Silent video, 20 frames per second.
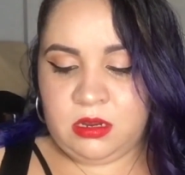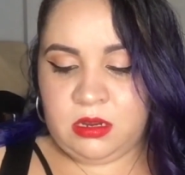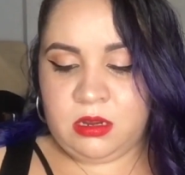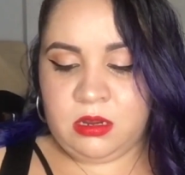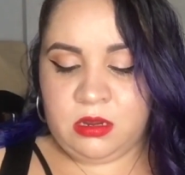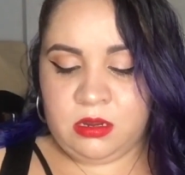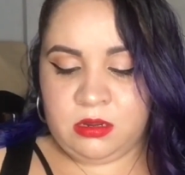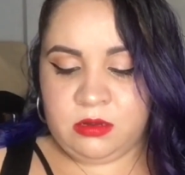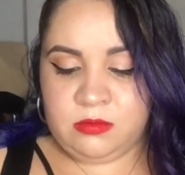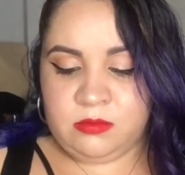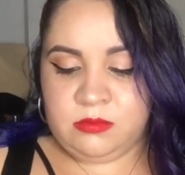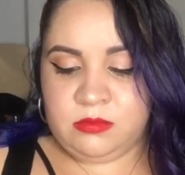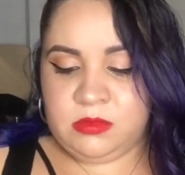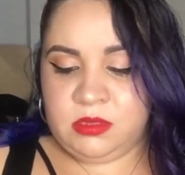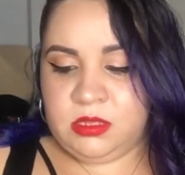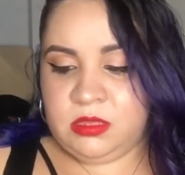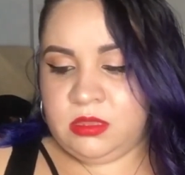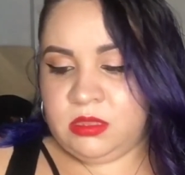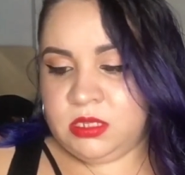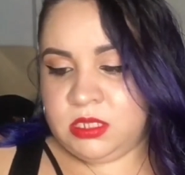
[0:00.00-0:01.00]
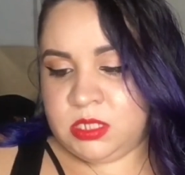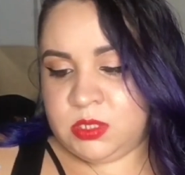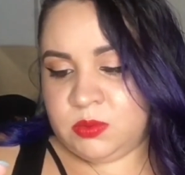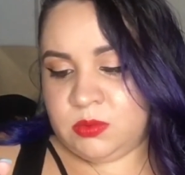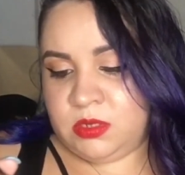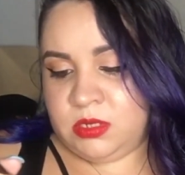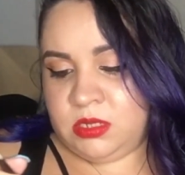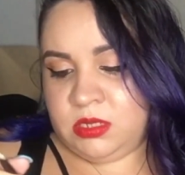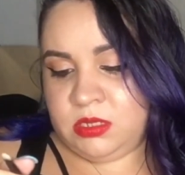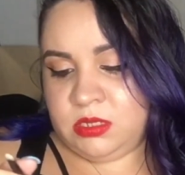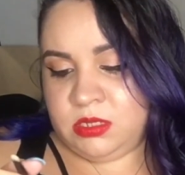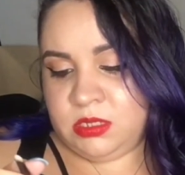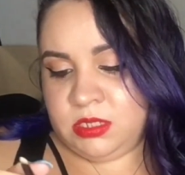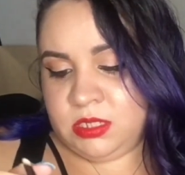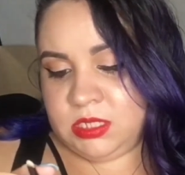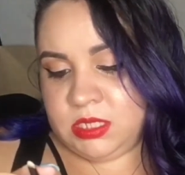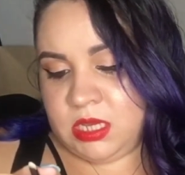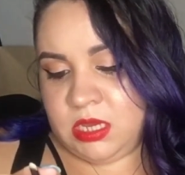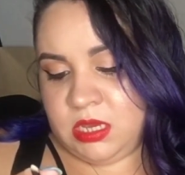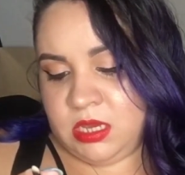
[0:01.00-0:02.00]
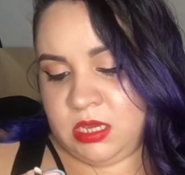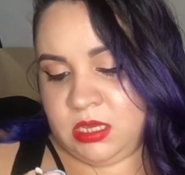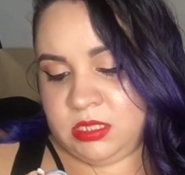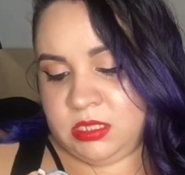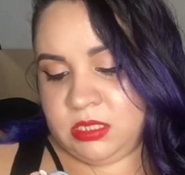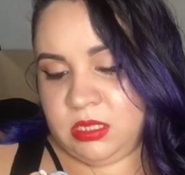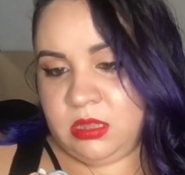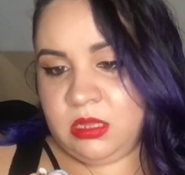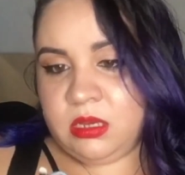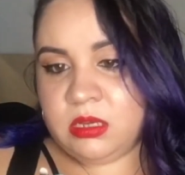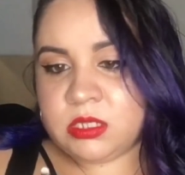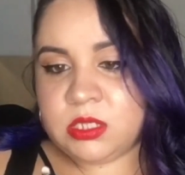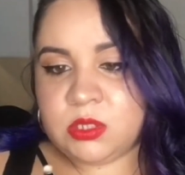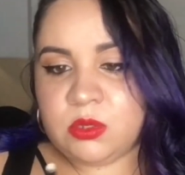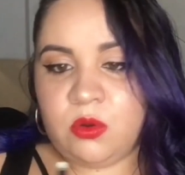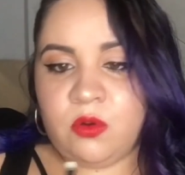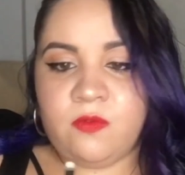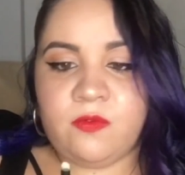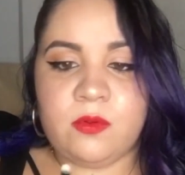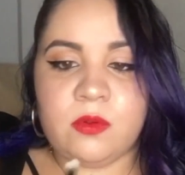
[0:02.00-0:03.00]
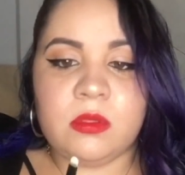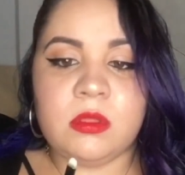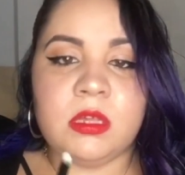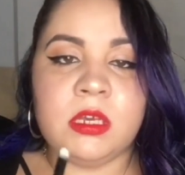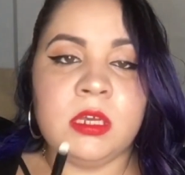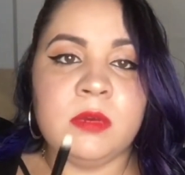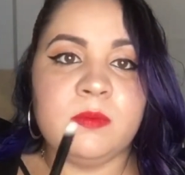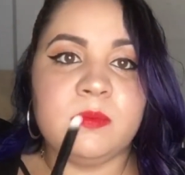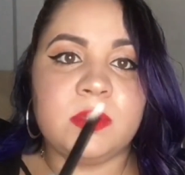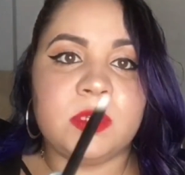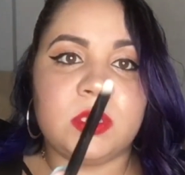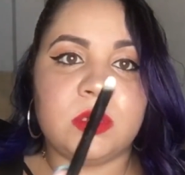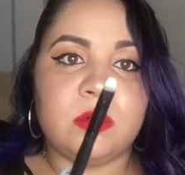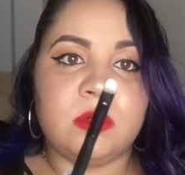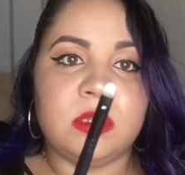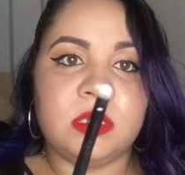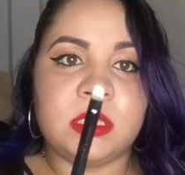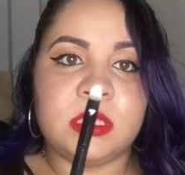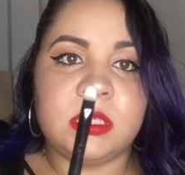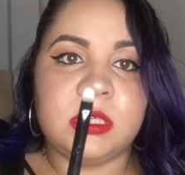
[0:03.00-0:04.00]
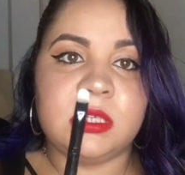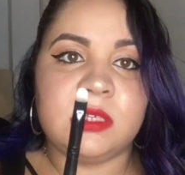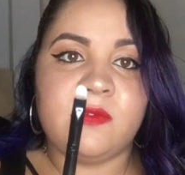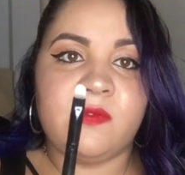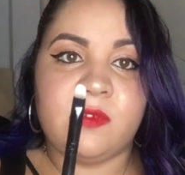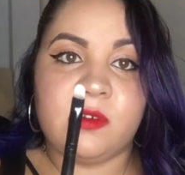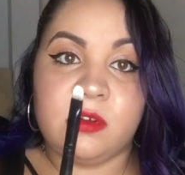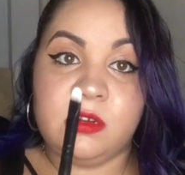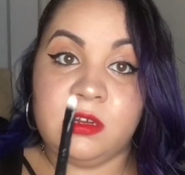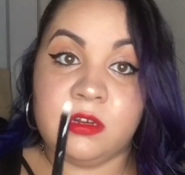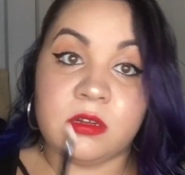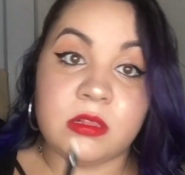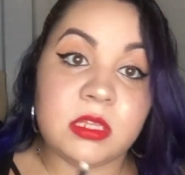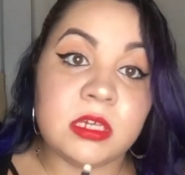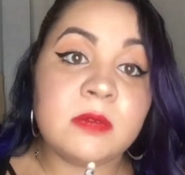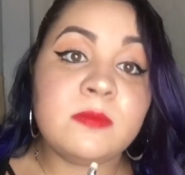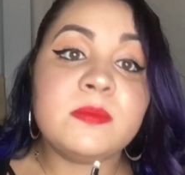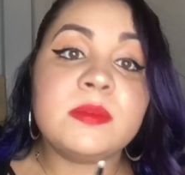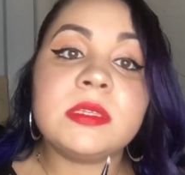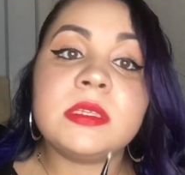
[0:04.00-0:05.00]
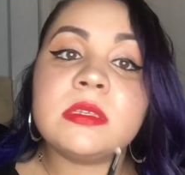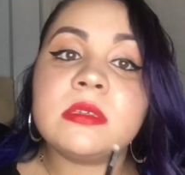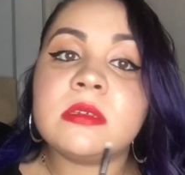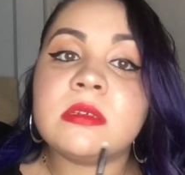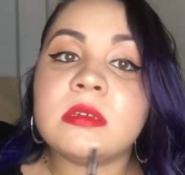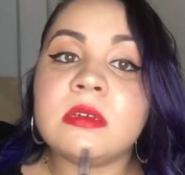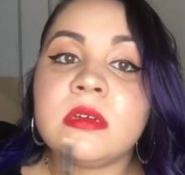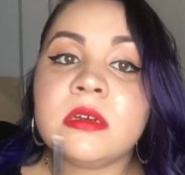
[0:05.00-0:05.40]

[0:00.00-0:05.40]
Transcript: Um, this one is a deluxe oval lip, so this is for your lips.